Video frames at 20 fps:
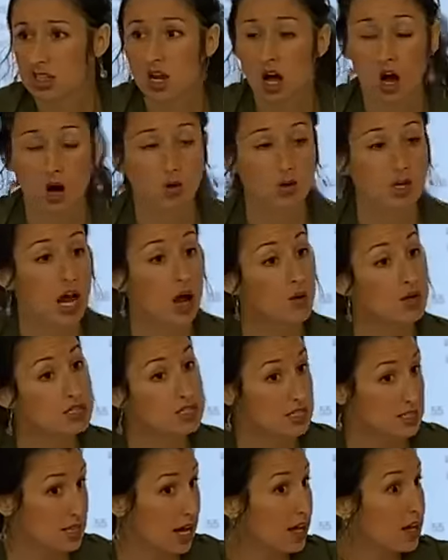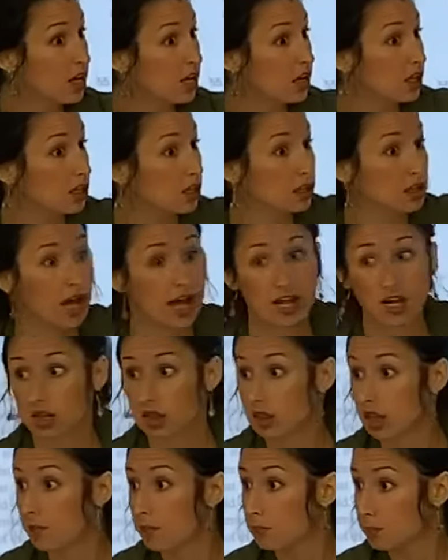No. Now it said it like
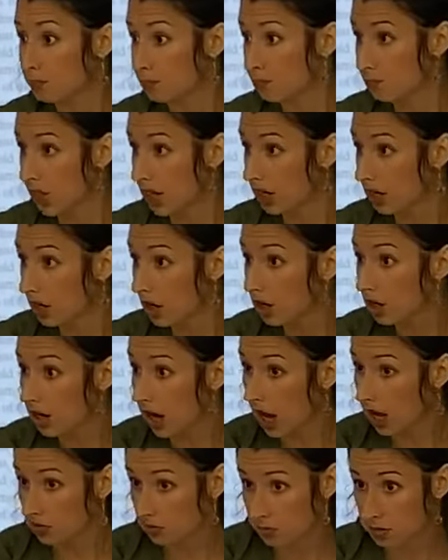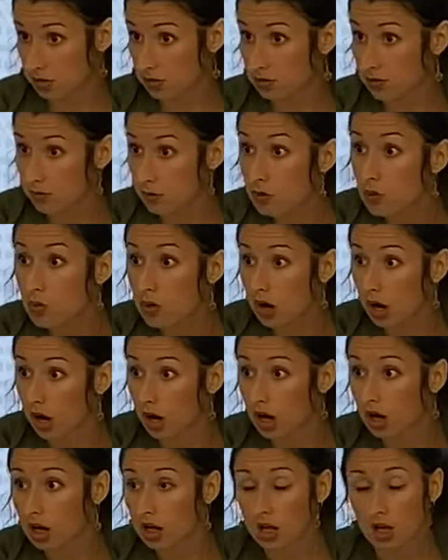the paragraph before,
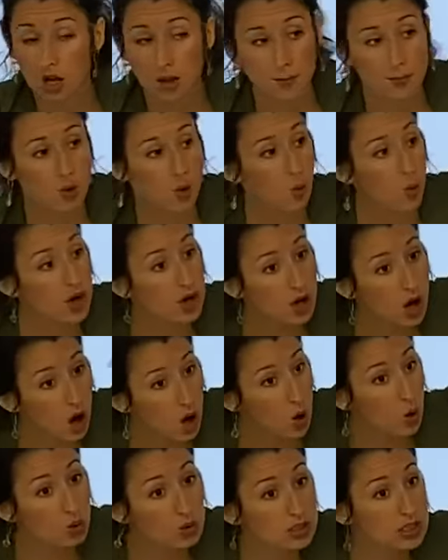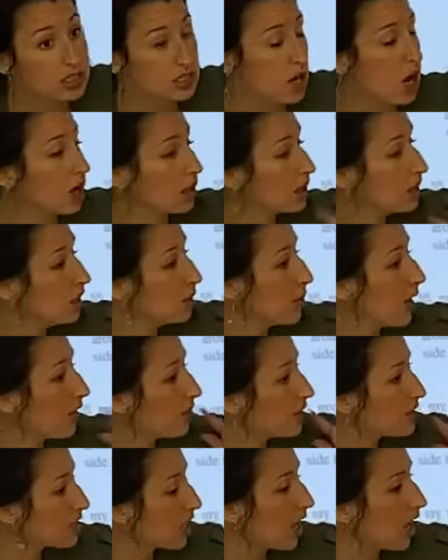but we're only talking
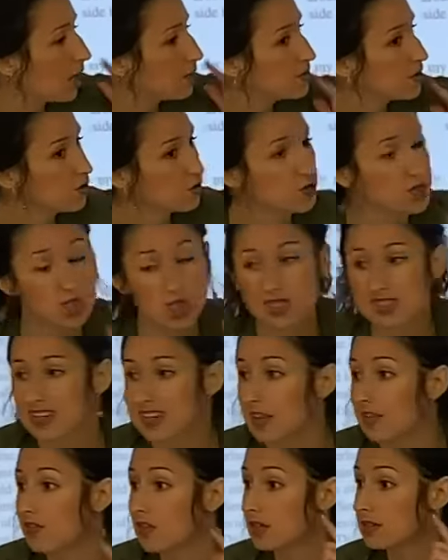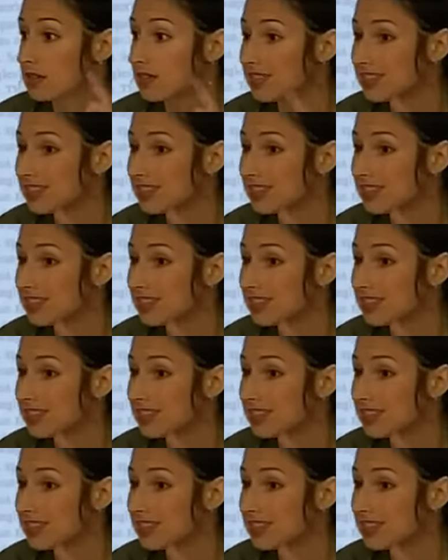about the time the fish is in the